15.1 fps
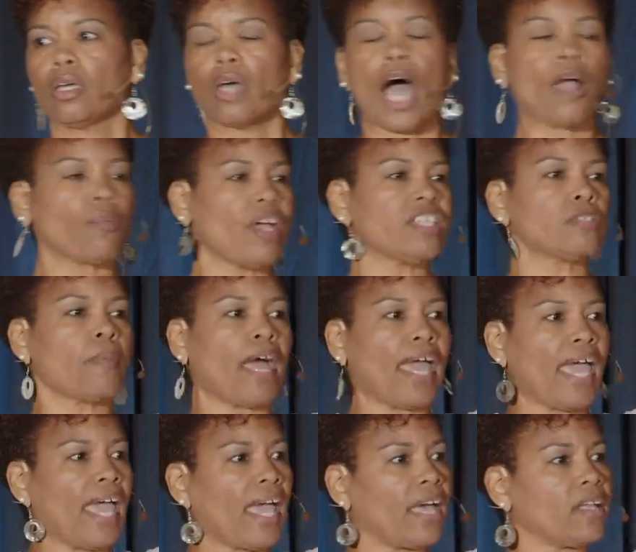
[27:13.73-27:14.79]
I raise my
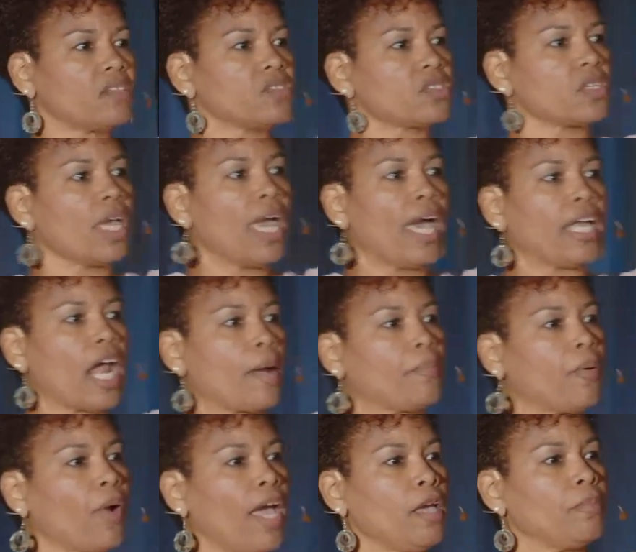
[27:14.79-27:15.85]
hands and I
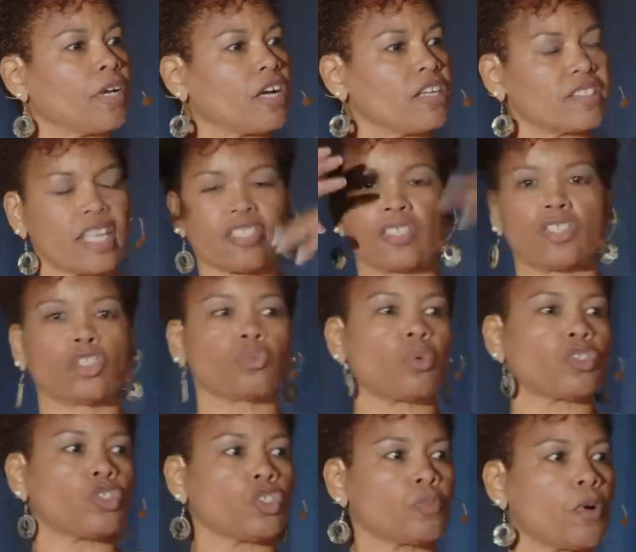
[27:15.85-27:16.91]
pray because that's just
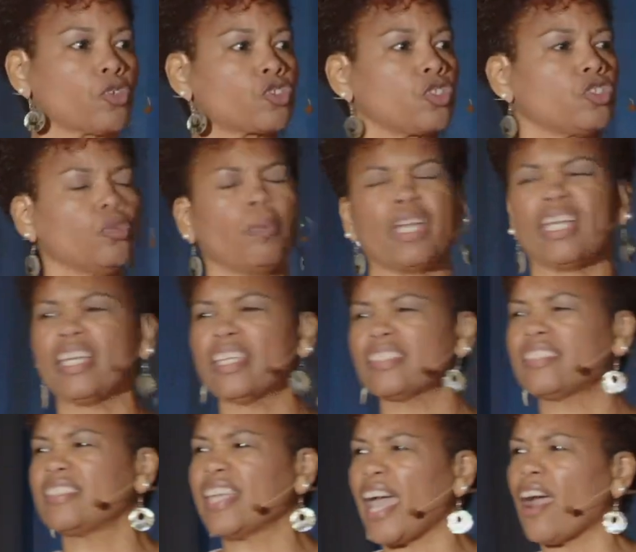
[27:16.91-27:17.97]
what you're supposed to do. But
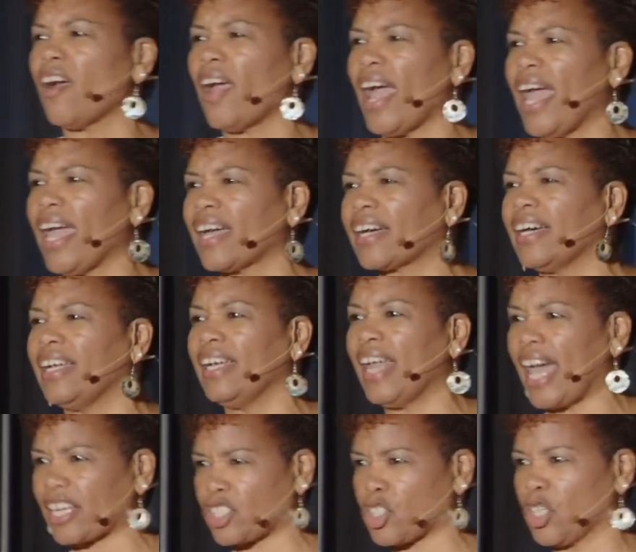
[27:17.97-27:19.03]
is there a
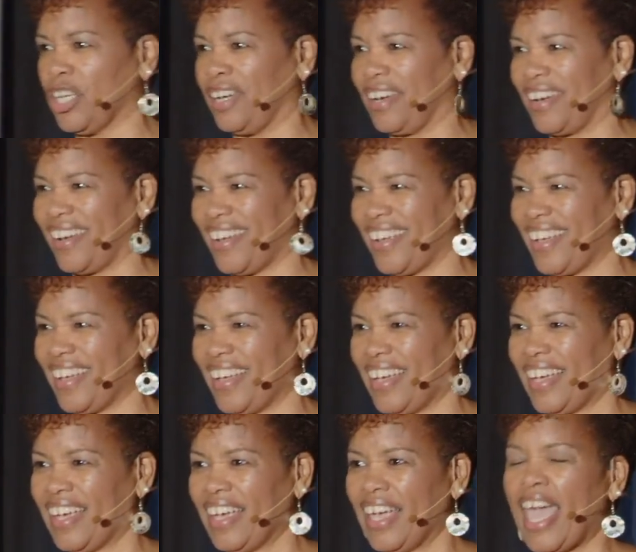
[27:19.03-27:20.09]
connection?
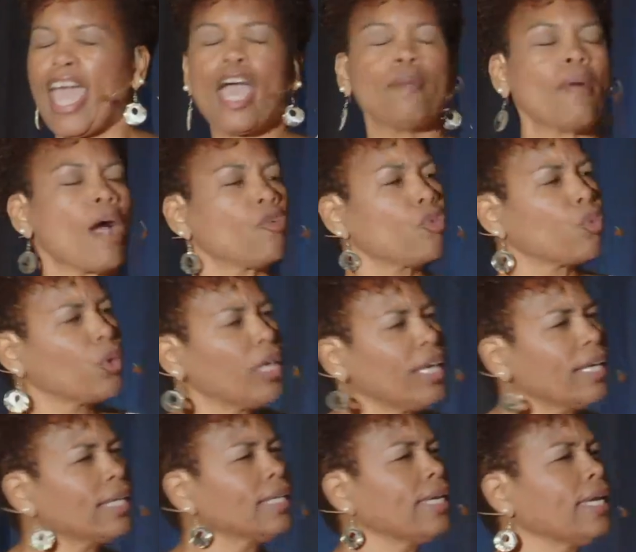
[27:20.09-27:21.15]
Am I
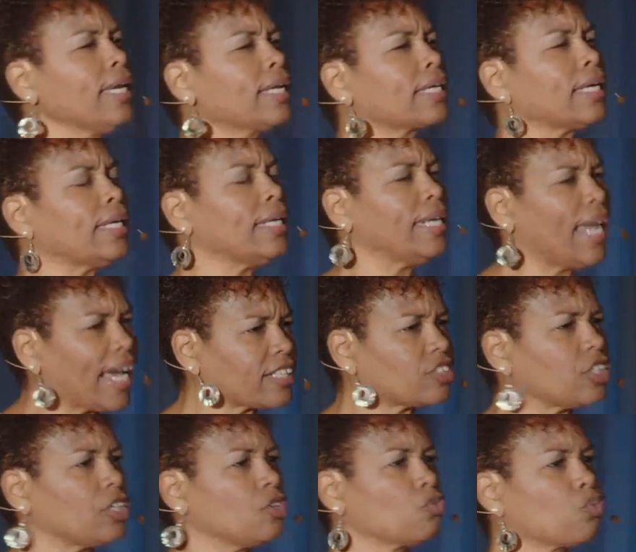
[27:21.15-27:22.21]
really
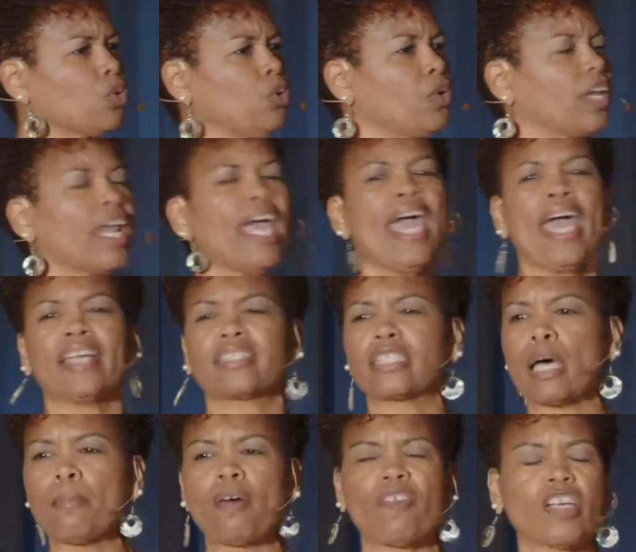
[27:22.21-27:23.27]
connected and rooted? And
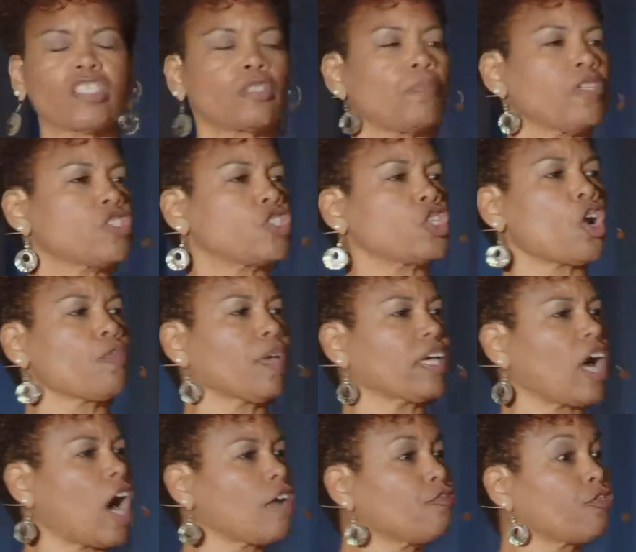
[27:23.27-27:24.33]
some of us have been serving
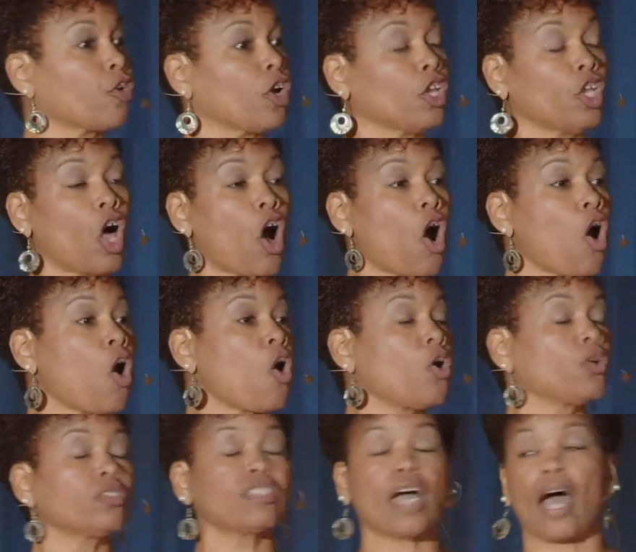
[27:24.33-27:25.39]
God for a
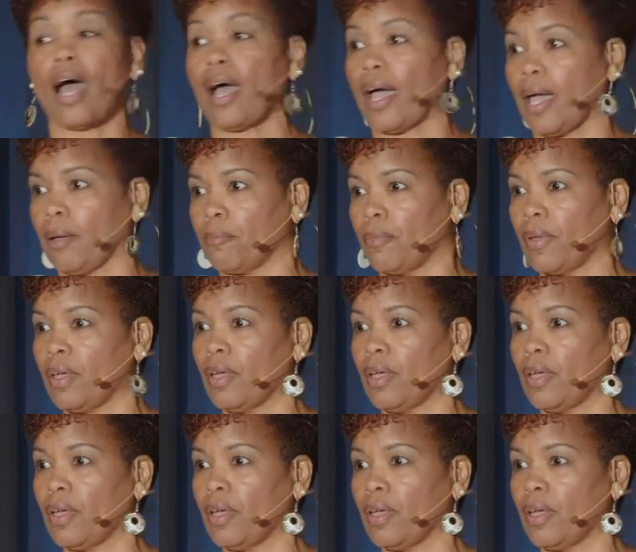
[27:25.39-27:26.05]
long time.